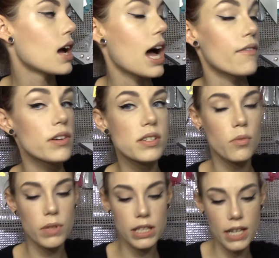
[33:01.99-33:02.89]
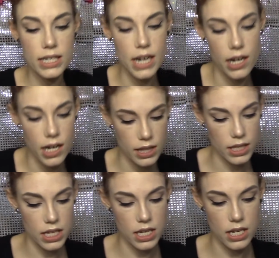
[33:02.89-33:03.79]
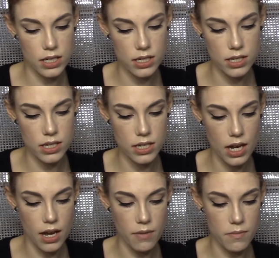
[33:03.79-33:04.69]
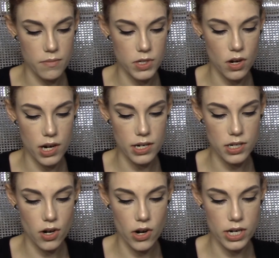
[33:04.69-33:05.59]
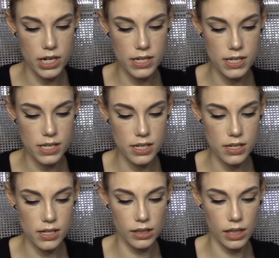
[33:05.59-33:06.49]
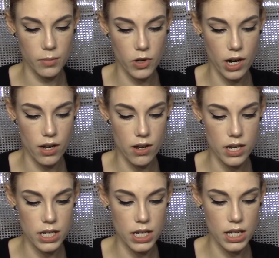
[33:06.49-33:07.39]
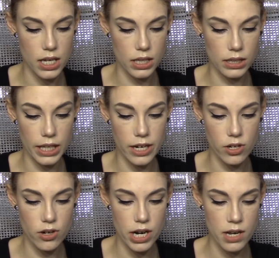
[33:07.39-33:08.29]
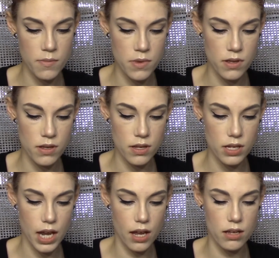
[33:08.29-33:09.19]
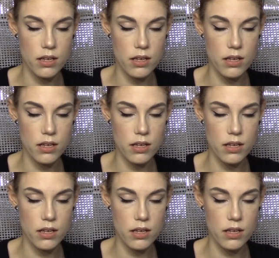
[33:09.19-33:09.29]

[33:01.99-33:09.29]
I've also really liked, I got the Tartist lip crayon in Later Grwm. Yeah.